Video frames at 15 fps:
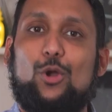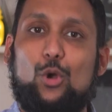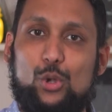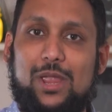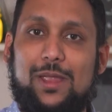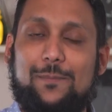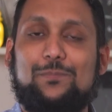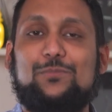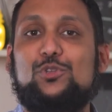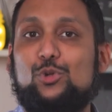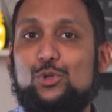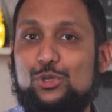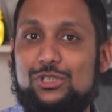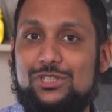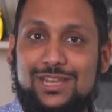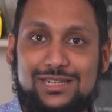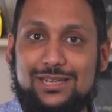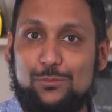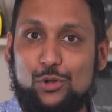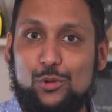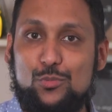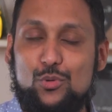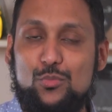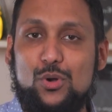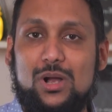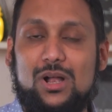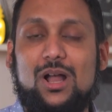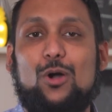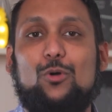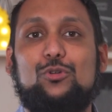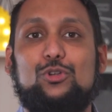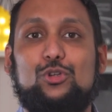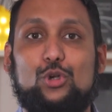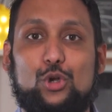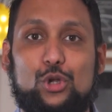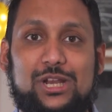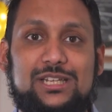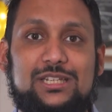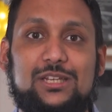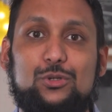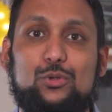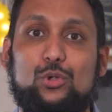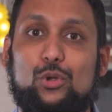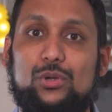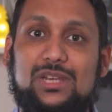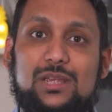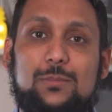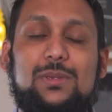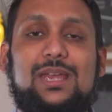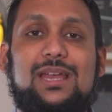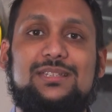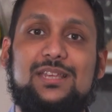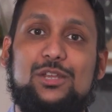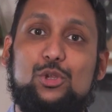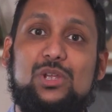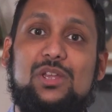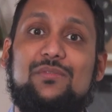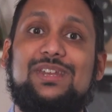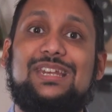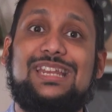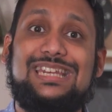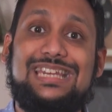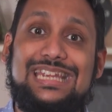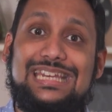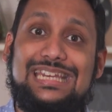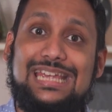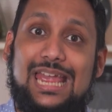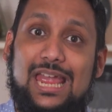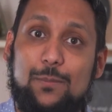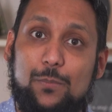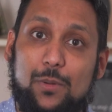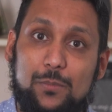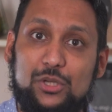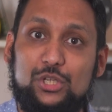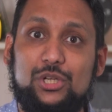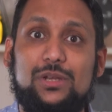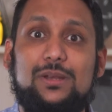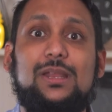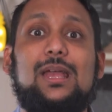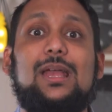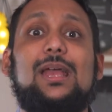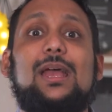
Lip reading: Okay, so you set up your Moomoo account, you connect it to your DBS and you give it the DDA permission.